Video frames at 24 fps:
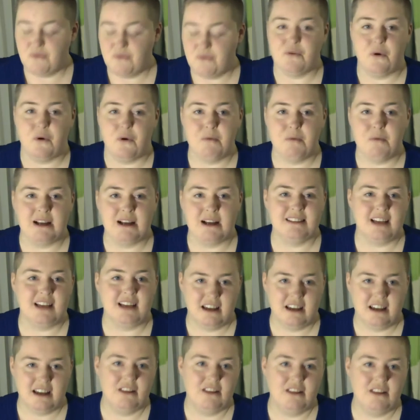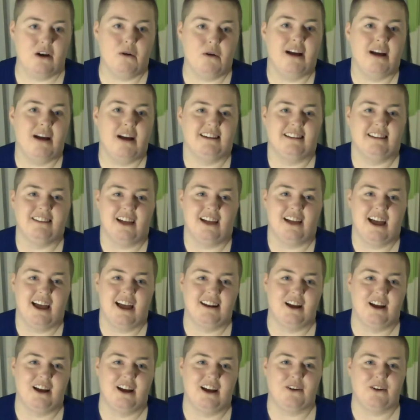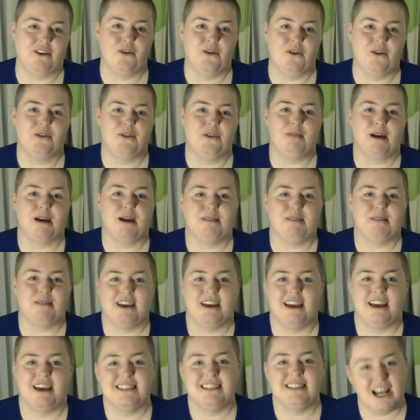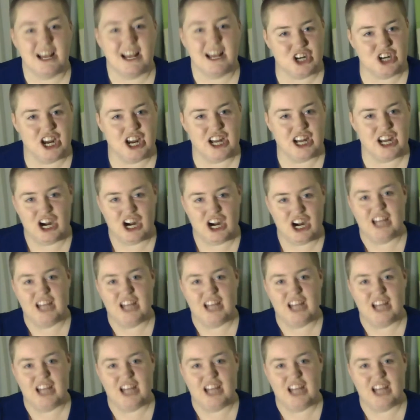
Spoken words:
For my second, though, I did land on the Curlin Baby Exaggerator,